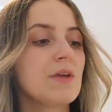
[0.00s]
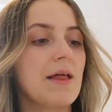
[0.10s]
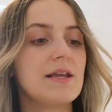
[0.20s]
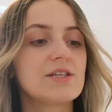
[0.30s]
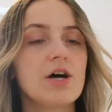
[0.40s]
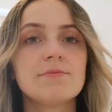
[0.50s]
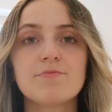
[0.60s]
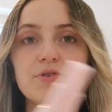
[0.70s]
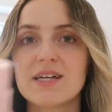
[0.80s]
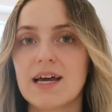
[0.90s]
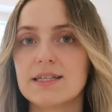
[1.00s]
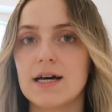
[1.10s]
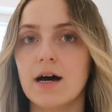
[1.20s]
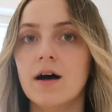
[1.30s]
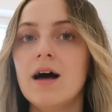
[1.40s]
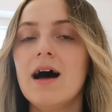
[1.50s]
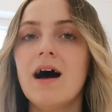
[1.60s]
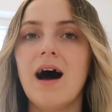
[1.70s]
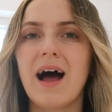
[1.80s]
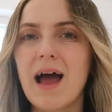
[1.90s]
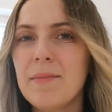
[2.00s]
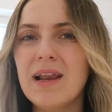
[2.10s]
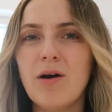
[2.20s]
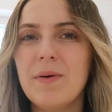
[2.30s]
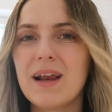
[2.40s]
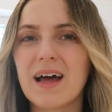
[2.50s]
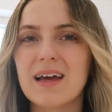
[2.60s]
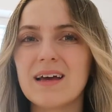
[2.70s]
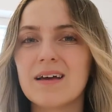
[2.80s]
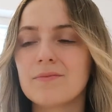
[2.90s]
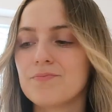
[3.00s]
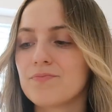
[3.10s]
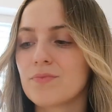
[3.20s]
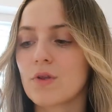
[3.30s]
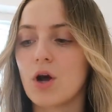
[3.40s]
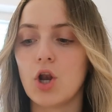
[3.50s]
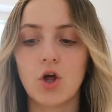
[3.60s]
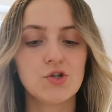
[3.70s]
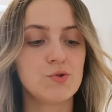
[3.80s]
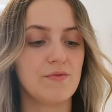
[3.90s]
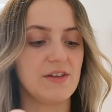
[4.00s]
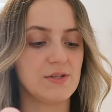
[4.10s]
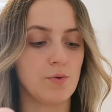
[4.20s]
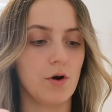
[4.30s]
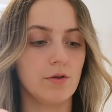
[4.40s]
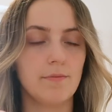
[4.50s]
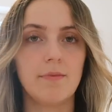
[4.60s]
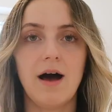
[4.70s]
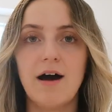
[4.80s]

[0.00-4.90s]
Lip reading: And then in terms of protector, I am a little bit like lost with this one.